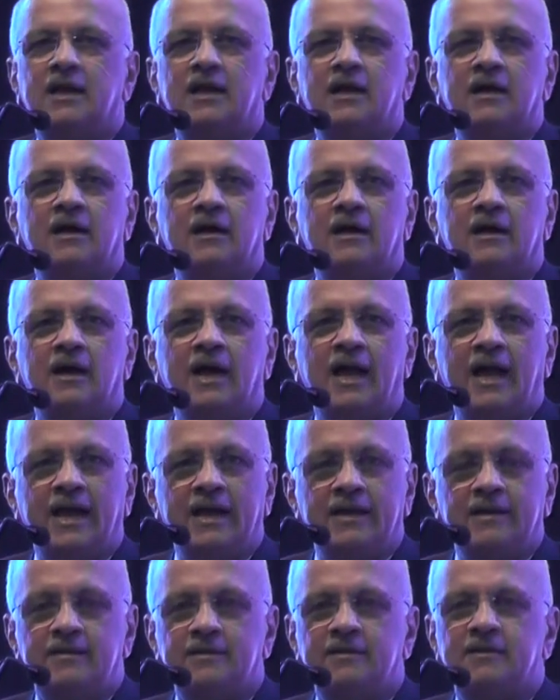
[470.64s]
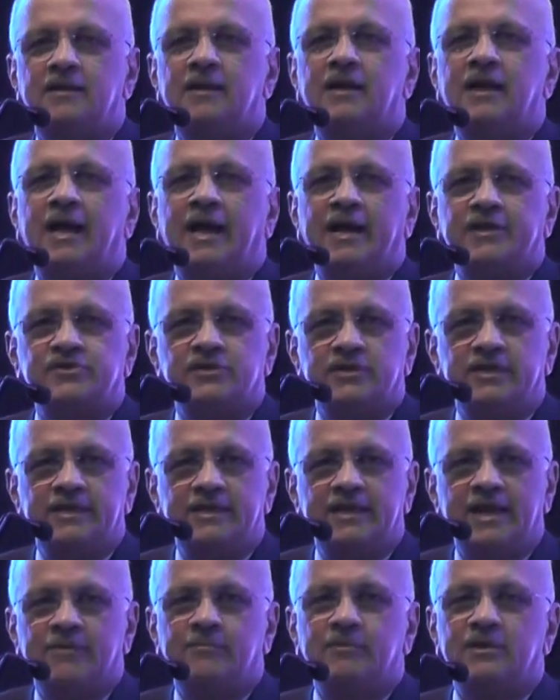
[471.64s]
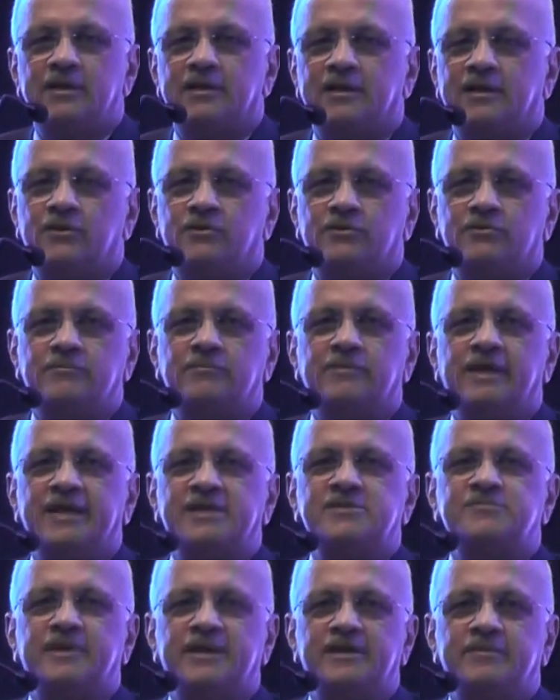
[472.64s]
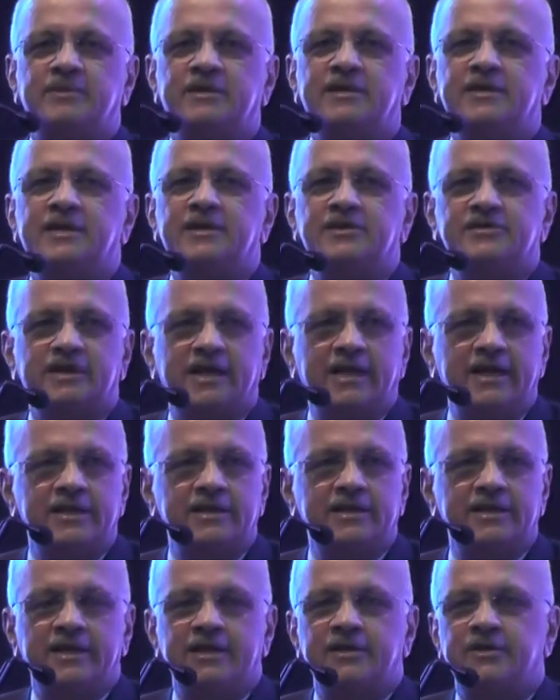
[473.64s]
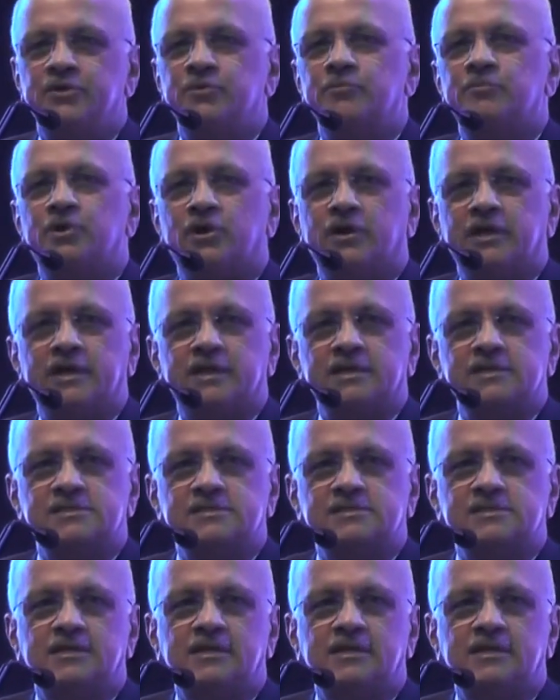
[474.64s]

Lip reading: and actually dabble around, experiment and try and create new products.